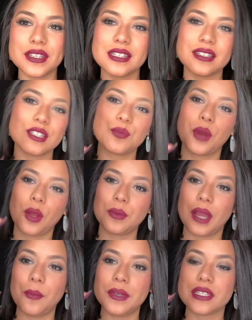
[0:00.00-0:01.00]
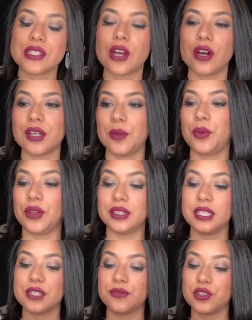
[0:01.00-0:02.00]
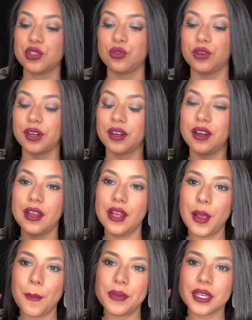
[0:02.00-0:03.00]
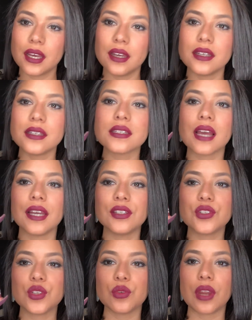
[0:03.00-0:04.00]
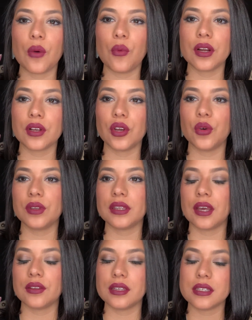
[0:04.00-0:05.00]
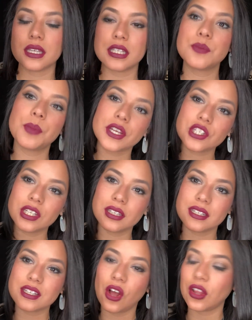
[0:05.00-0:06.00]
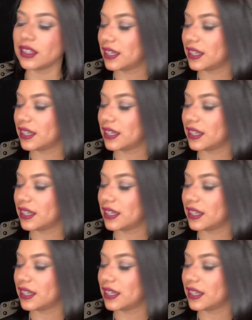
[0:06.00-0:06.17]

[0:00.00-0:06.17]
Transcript: This is probably, I'm gonna stock up on these for sure because I do not wanna go without this, especially this holiday